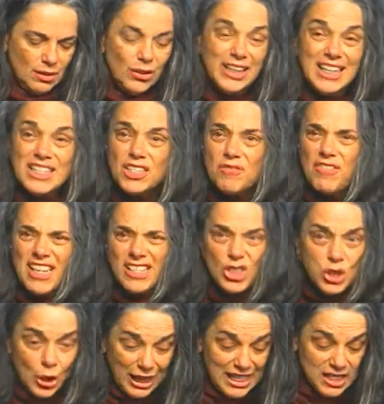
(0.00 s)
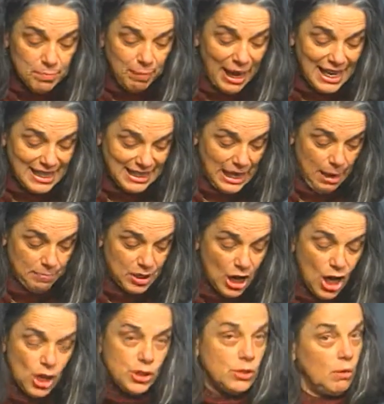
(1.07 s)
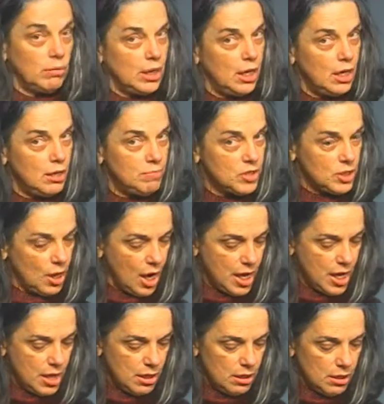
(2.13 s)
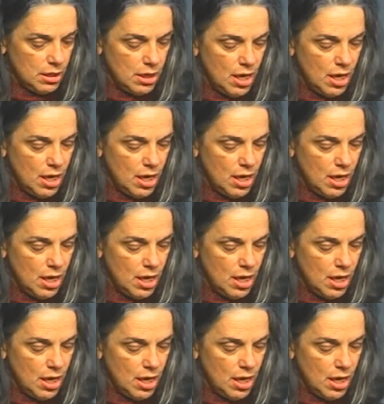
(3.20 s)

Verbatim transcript: Look at his fists, look at his biceps. Don't get him started.